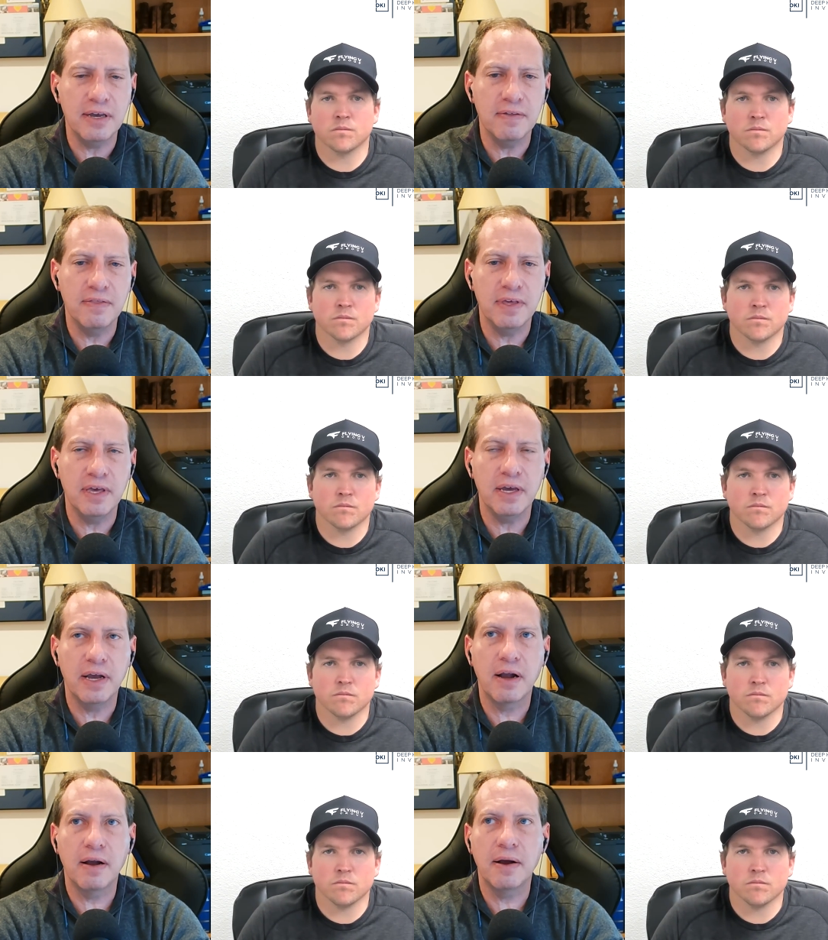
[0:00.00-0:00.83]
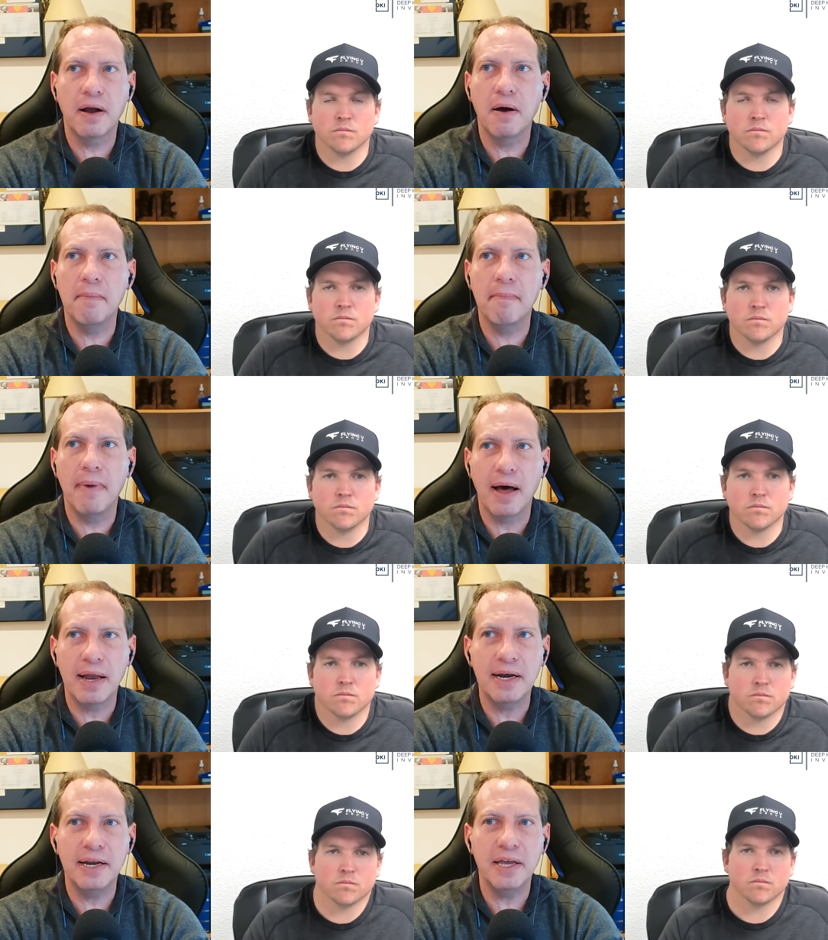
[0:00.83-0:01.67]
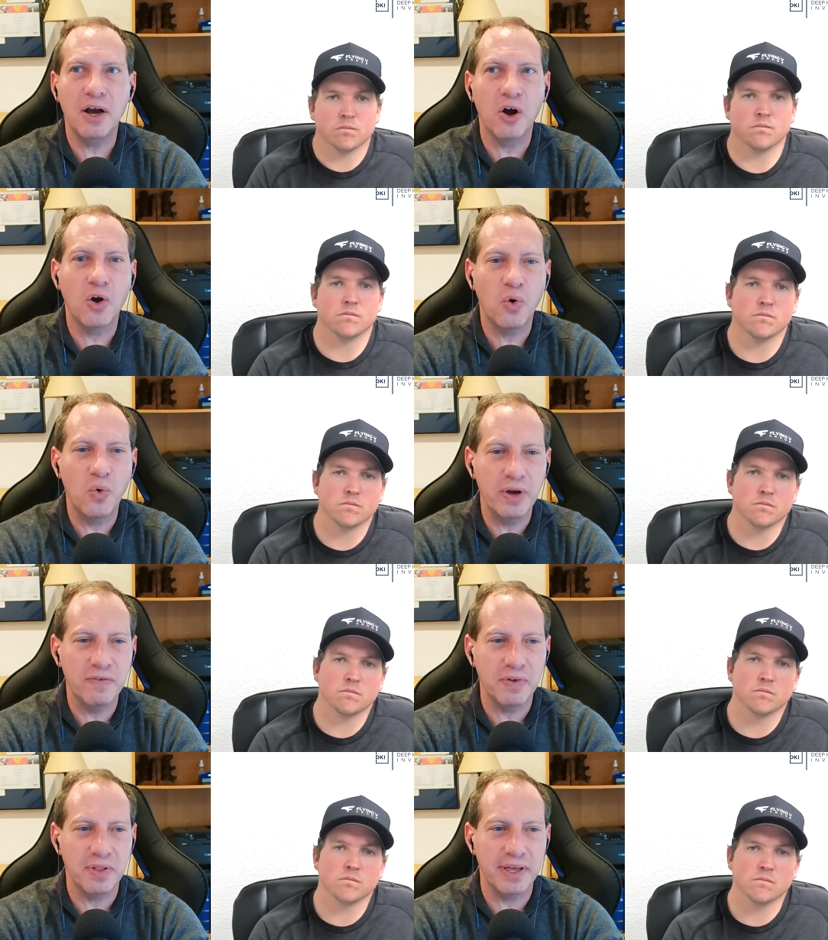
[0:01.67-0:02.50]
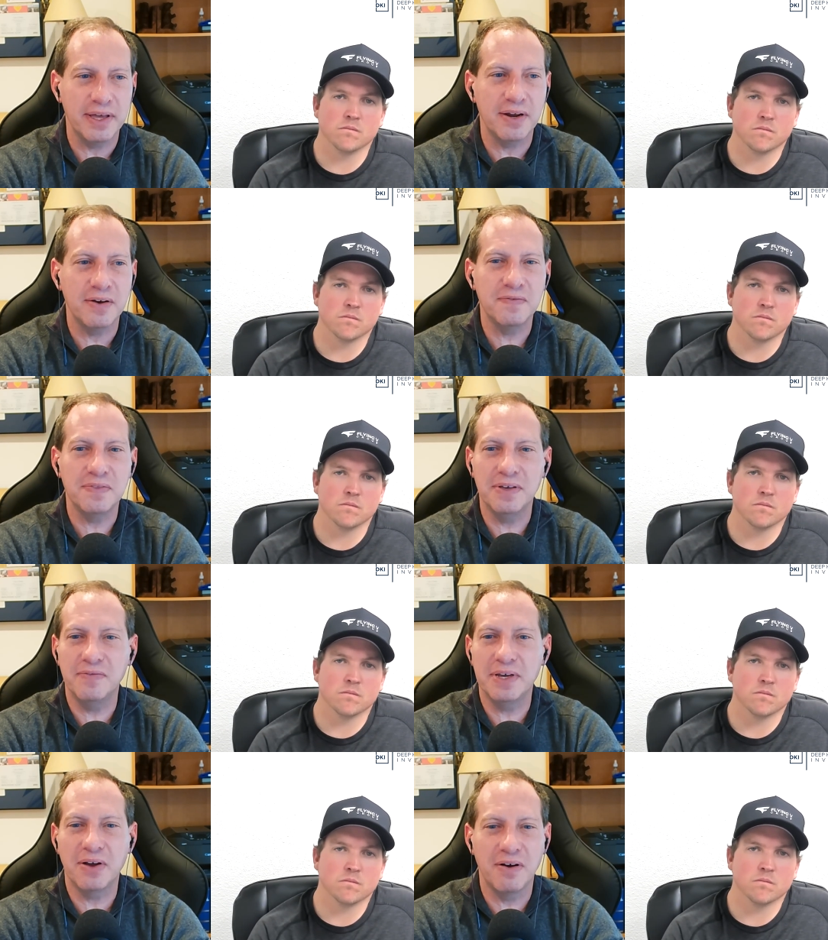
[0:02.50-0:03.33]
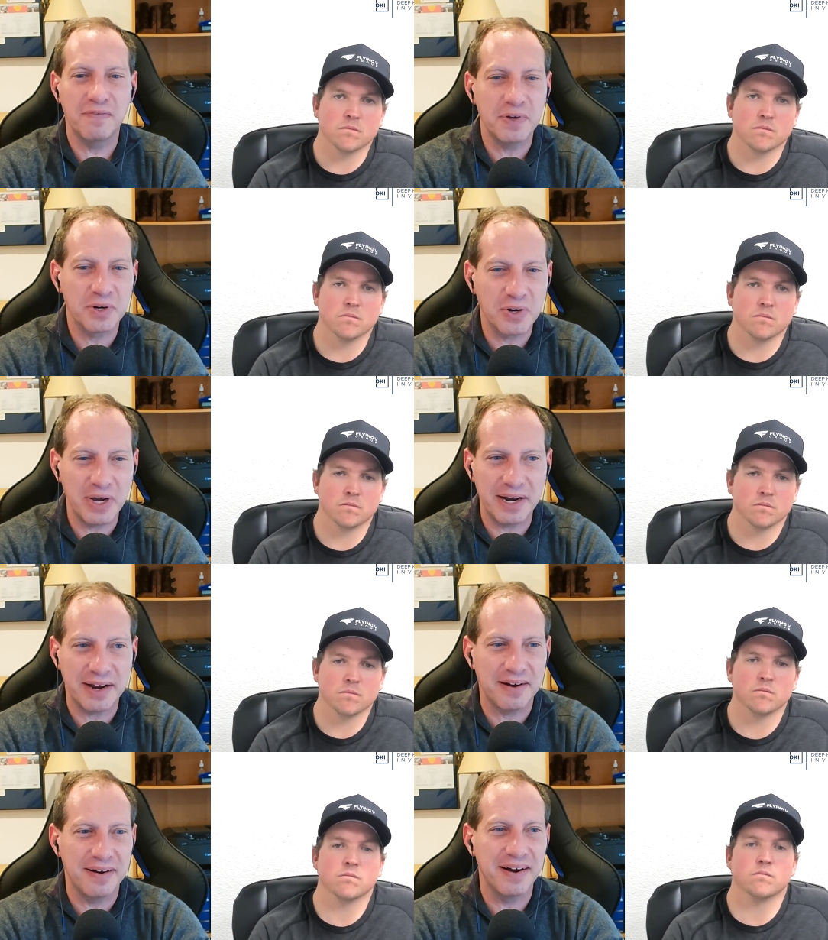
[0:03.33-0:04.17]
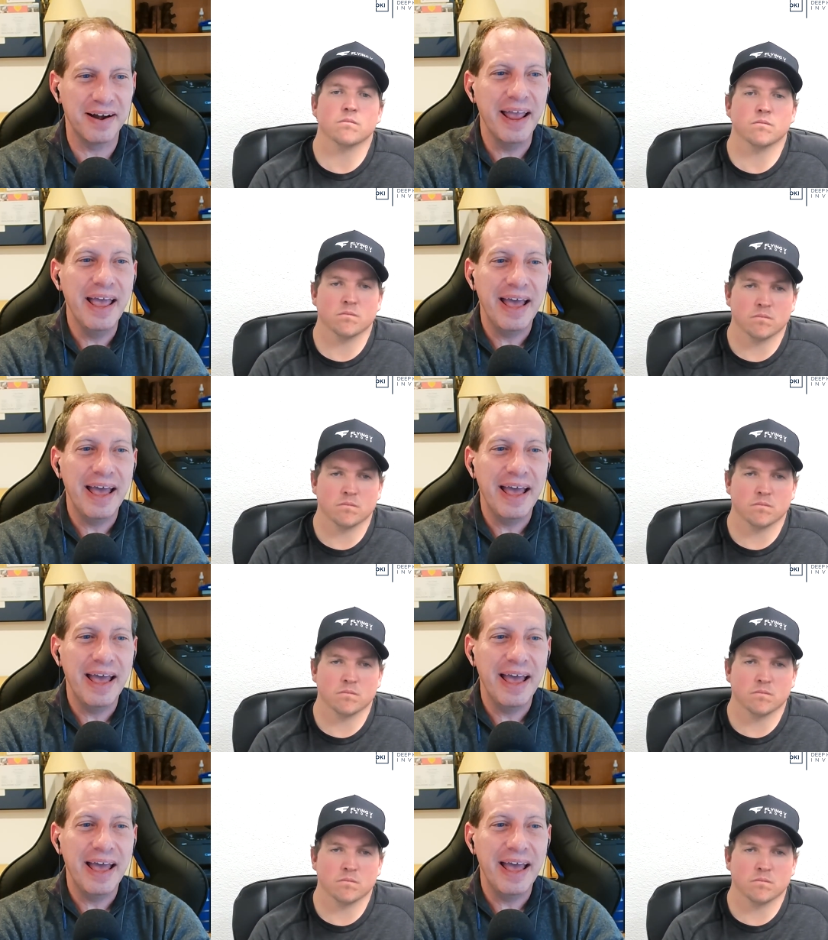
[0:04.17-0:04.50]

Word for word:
Speaker 1: the commodity equivalent of living off your credit card.